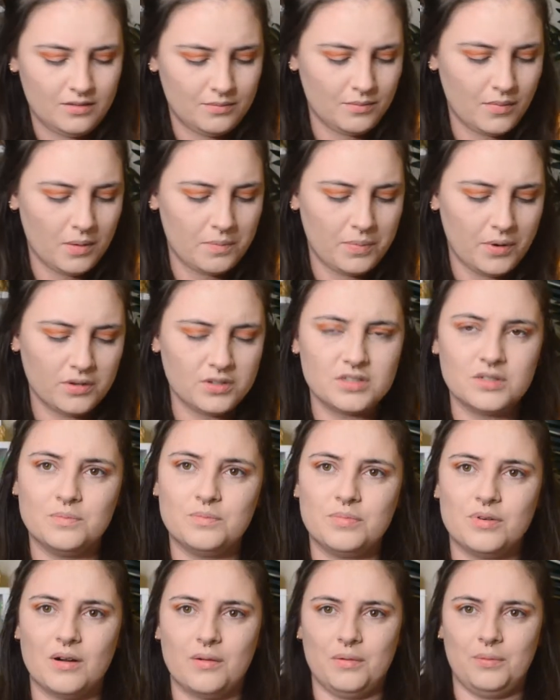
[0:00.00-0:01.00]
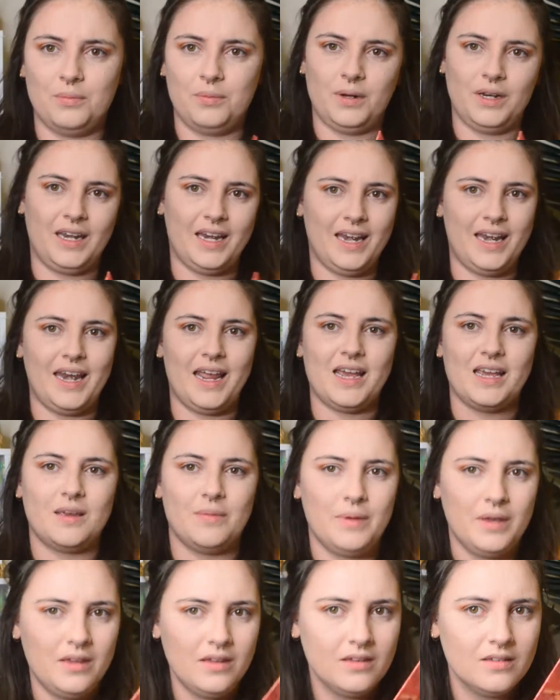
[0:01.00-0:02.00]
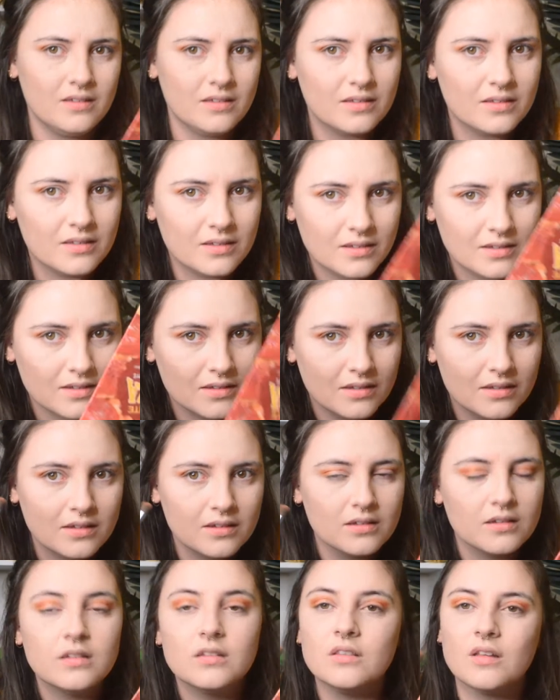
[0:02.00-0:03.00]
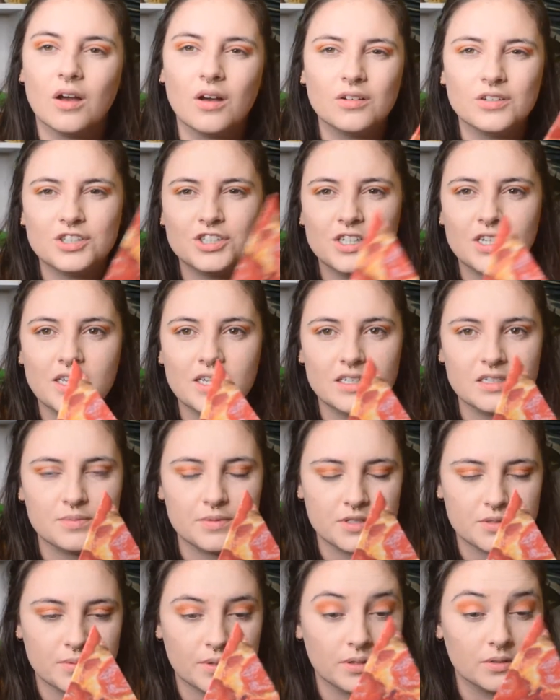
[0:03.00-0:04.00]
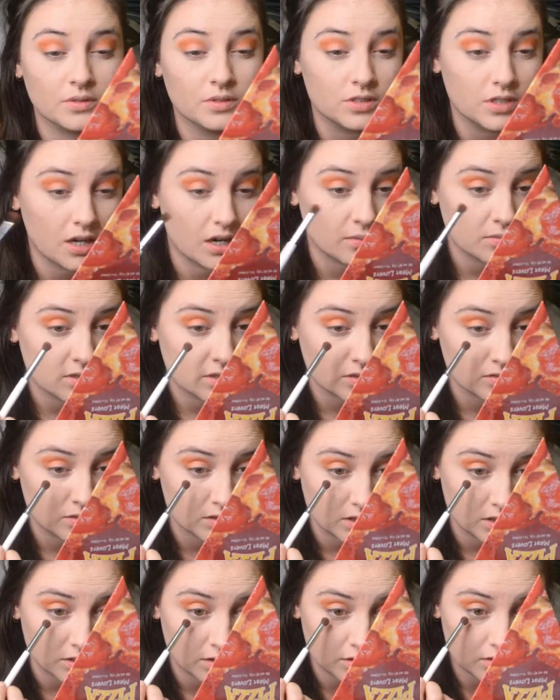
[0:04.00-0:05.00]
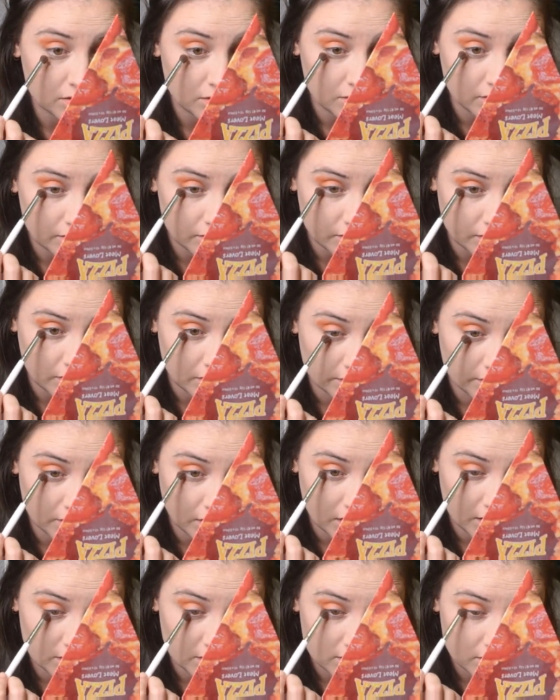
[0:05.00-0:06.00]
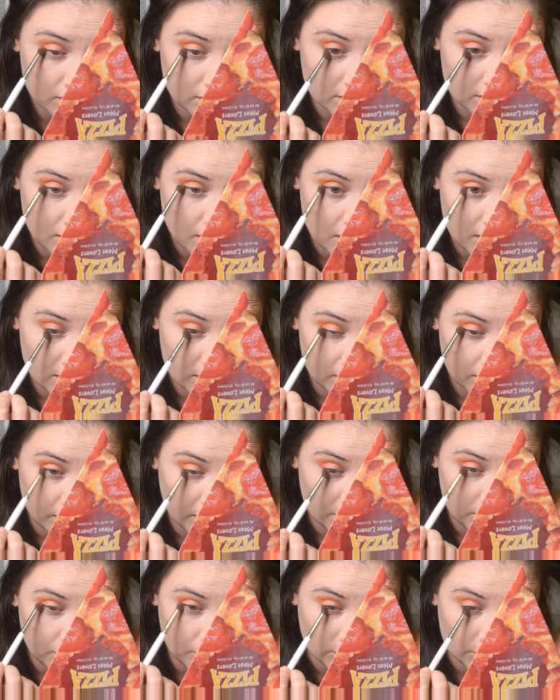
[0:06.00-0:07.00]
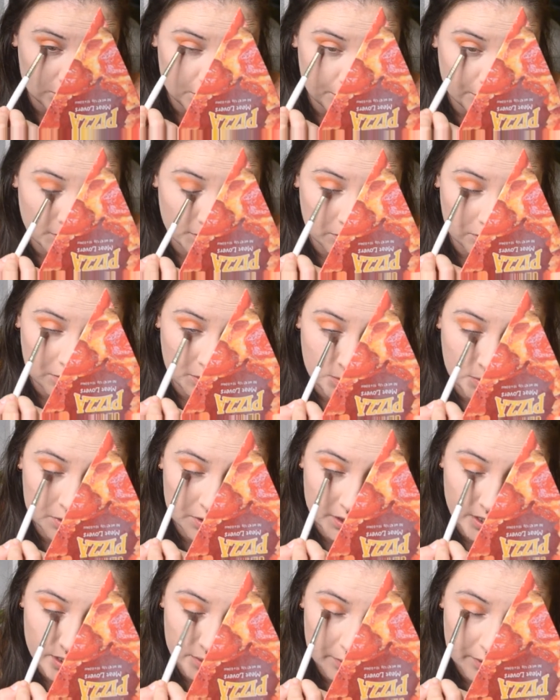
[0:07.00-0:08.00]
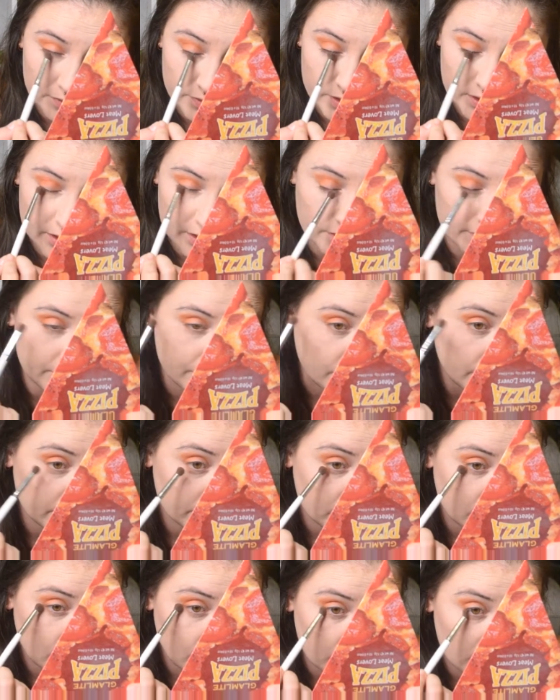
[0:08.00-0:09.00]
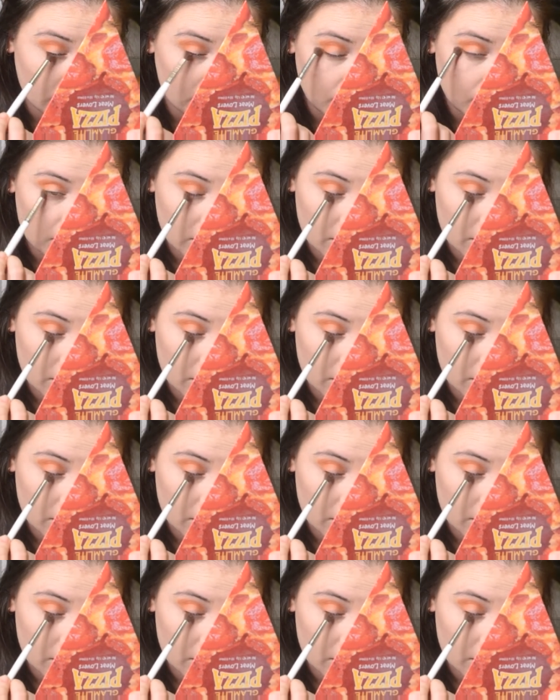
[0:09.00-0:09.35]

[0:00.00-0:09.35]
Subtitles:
My boss would probably neck me. No, she hears me swear all the time, so long as I don't do it in front of clients, because she probably would neck me if I did it in front of a client.